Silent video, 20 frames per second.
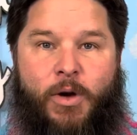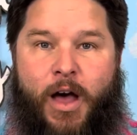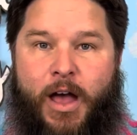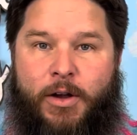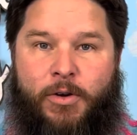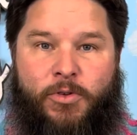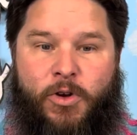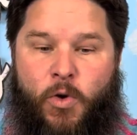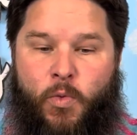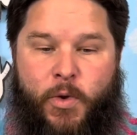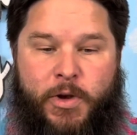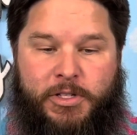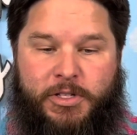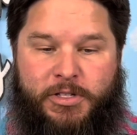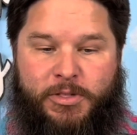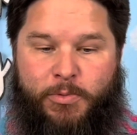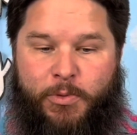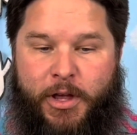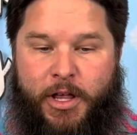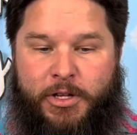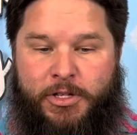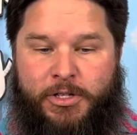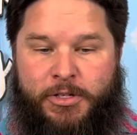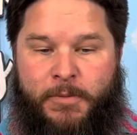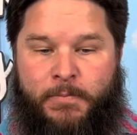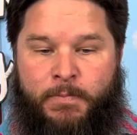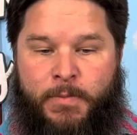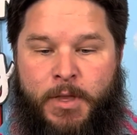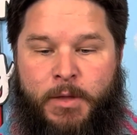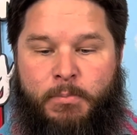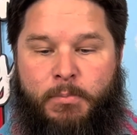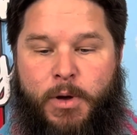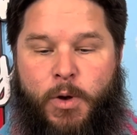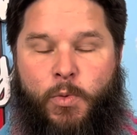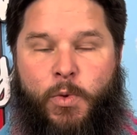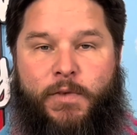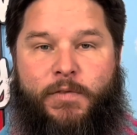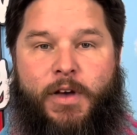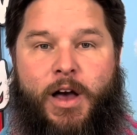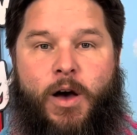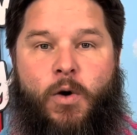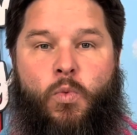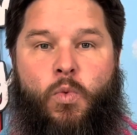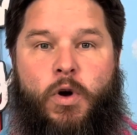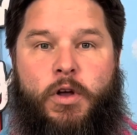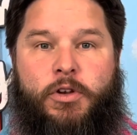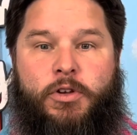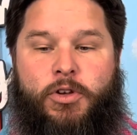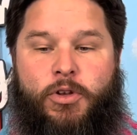I don't know which is which, but we've got 1,